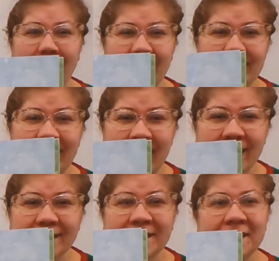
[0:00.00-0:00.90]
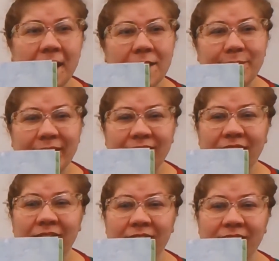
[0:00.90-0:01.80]
I can't get up at
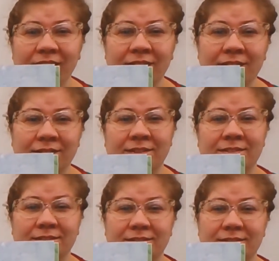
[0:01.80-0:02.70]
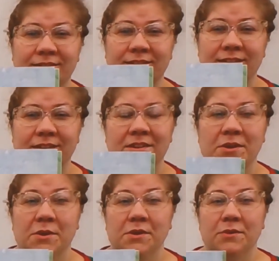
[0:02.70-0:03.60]
all.
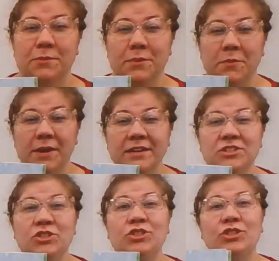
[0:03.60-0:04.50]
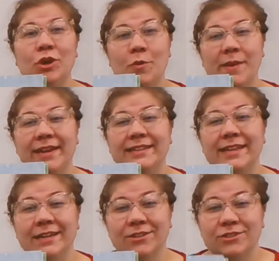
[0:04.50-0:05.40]
We're wearing so many
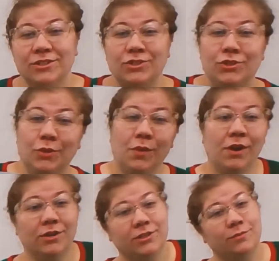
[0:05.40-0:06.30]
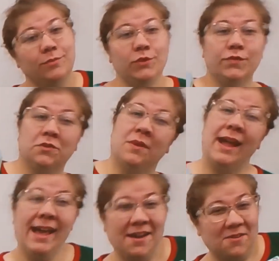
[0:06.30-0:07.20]
layers, it's so hard to move
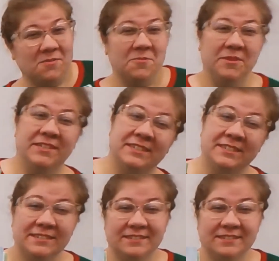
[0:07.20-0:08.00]
around.